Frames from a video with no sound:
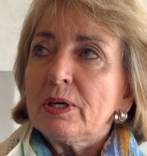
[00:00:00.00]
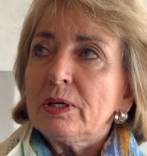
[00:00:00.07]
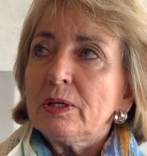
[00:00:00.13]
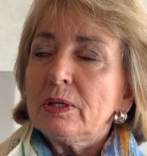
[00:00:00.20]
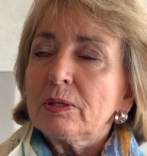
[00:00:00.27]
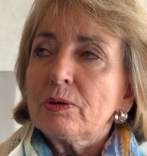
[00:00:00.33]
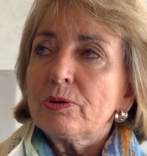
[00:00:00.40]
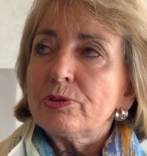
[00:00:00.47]
I
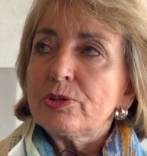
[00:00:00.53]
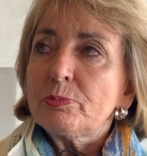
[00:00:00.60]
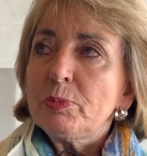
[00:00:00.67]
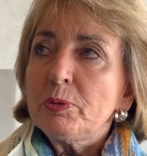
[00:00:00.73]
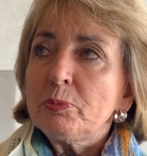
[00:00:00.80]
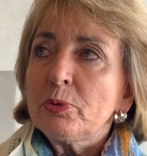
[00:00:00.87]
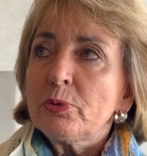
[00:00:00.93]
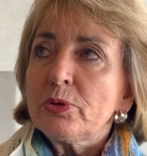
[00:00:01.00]
can't
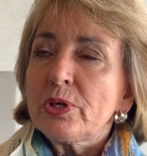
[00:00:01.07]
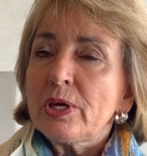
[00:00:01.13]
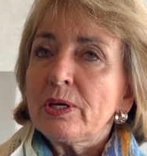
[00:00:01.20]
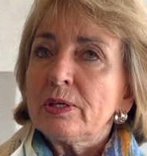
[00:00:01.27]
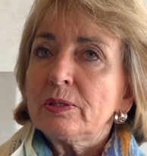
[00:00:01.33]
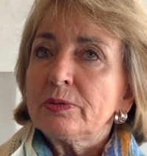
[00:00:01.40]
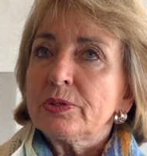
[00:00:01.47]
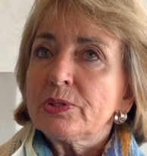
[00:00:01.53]
remember whether I
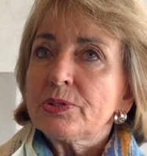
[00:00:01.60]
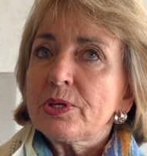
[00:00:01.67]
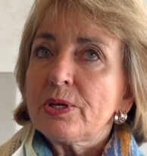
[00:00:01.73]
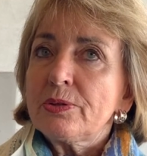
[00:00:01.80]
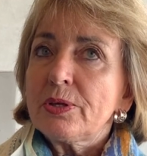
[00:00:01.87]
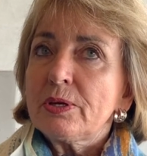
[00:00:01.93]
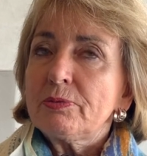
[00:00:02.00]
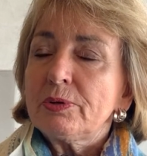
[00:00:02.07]
held the
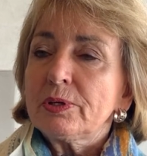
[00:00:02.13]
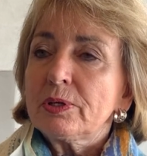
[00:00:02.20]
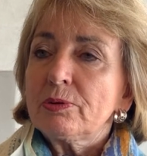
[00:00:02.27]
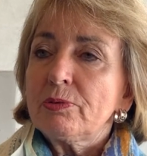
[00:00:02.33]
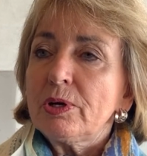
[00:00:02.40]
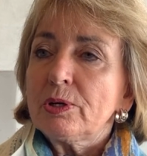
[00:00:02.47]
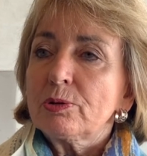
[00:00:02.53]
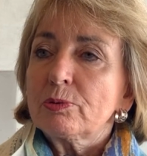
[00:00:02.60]
South African
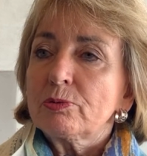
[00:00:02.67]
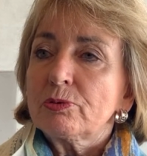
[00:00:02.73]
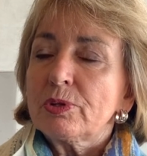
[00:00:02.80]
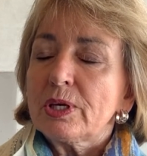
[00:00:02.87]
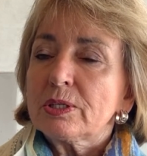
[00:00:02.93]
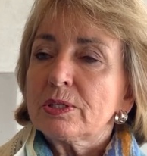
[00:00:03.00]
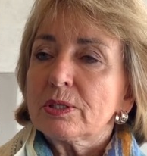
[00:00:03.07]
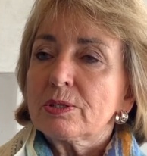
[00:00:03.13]
record for
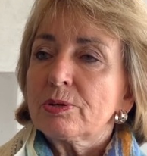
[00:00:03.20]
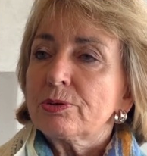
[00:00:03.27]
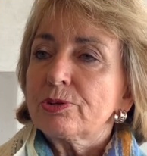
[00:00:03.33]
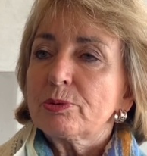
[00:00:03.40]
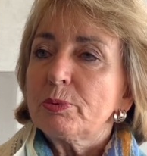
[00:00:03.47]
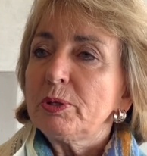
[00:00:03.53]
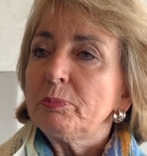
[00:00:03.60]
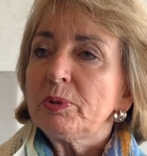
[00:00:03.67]
that. I can't
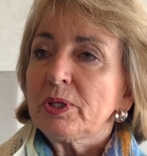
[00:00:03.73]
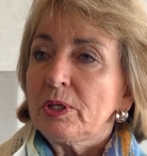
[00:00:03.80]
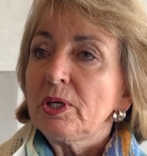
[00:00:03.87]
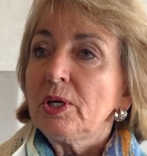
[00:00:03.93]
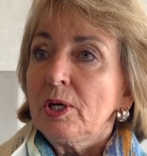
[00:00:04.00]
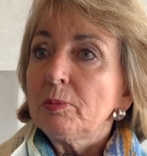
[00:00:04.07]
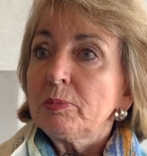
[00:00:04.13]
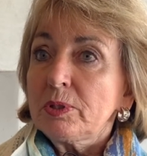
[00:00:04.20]
remember.
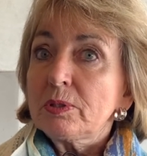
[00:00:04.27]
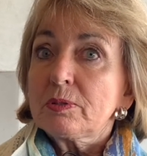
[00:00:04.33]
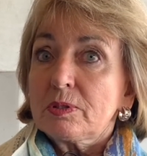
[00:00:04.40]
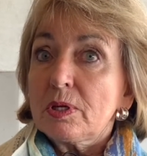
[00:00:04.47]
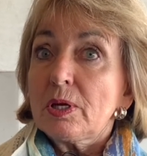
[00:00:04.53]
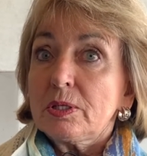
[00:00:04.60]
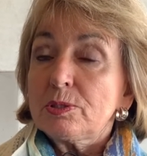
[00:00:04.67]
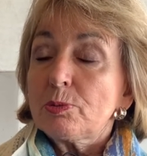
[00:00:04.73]
But
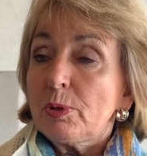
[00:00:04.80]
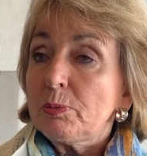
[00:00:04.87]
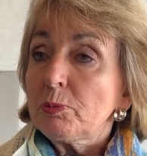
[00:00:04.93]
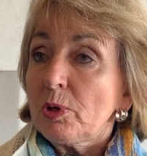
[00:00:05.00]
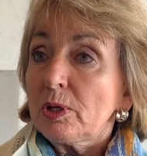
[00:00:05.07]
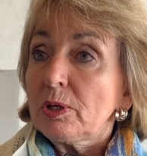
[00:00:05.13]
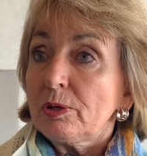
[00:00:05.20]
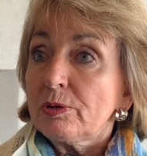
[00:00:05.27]
I swam
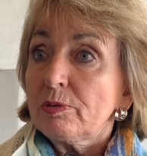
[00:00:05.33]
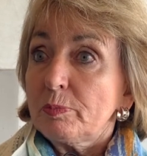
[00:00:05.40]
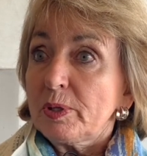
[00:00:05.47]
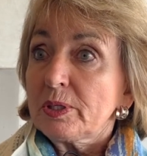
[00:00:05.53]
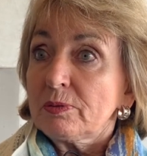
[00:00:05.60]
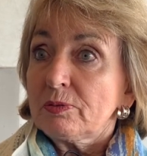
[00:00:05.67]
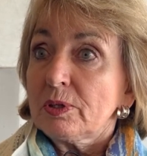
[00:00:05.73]
quite a lot of butterfly.